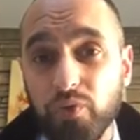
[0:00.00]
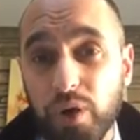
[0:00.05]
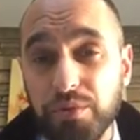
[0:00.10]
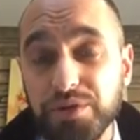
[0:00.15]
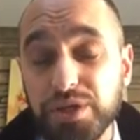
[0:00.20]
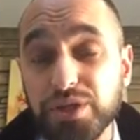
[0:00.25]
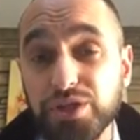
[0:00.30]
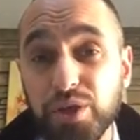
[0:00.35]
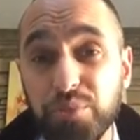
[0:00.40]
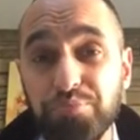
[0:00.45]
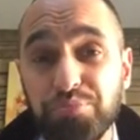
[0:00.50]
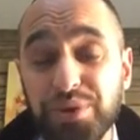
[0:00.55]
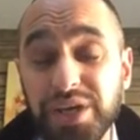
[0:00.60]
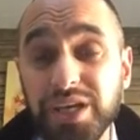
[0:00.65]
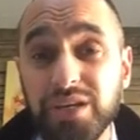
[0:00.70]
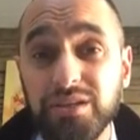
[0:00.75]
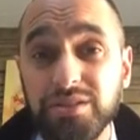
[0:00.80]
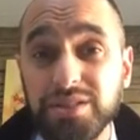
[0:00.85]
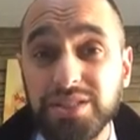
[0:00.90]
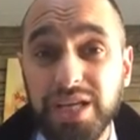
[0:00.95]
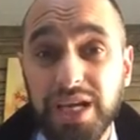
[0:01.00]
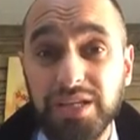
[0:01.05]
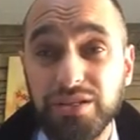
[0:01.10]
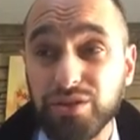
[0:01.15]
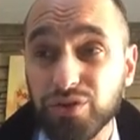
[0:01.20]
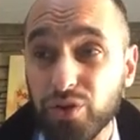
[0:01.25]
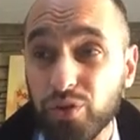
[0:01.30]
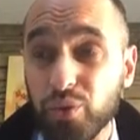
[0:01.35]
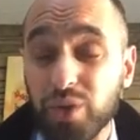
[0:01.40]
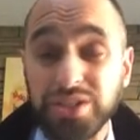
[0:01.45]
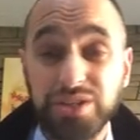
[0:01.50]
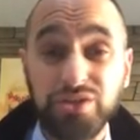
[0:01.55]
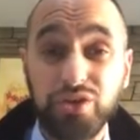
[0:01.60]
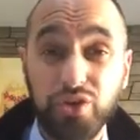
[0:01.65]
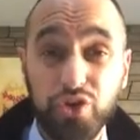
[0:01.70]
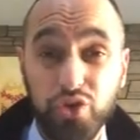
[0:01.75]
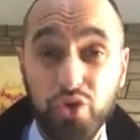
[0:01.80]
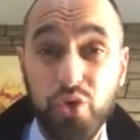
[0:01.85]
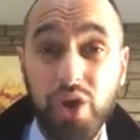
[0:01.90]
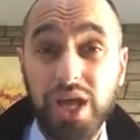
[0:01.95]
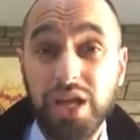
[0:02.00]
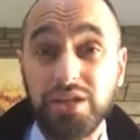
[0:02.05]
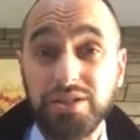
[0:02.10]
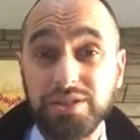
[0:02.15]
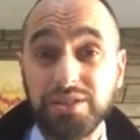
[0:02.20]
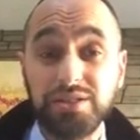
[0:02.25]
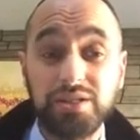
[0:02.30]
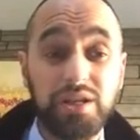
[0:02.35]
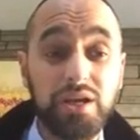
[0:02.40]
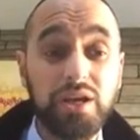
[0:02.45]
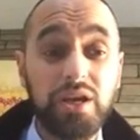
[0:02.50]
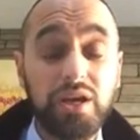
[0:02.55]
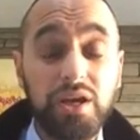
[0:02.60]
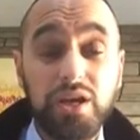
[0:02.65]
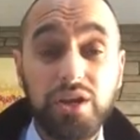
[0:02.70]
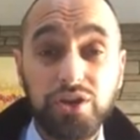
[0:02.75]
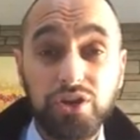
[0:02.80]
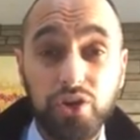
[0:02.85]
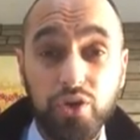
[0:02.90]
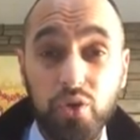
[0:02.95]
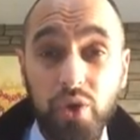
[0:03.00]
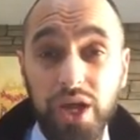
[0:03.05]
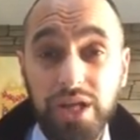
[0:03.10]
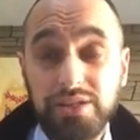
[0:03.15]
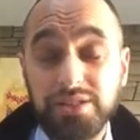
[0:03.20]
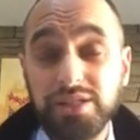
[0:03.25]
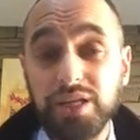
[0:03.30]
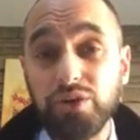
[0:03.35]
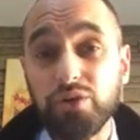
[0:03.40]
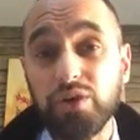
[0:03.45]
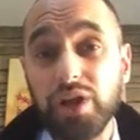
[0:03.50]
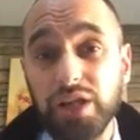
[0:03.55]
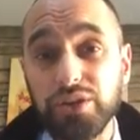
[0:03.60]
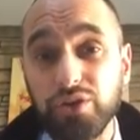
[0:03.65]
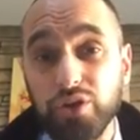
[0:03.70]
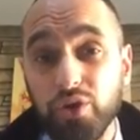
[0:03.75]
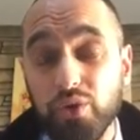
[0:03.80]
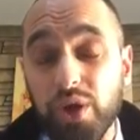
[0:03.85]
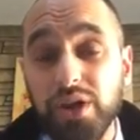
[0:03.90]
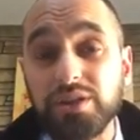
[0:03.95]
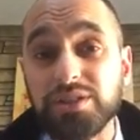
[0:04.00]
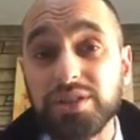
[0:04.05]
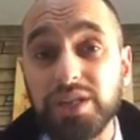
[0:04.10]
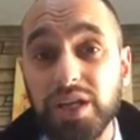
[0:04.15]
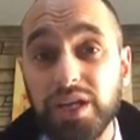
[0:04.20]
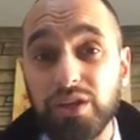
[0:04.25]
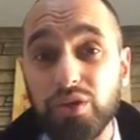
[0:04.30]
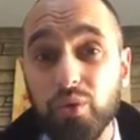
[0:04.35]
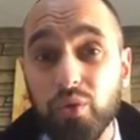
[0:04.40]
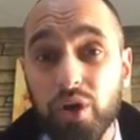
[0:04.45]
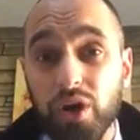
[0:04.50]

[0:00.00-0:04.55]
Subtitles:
Rabbi Shimshon Pincus say, you know what's the greatest singular, the greatest thing in the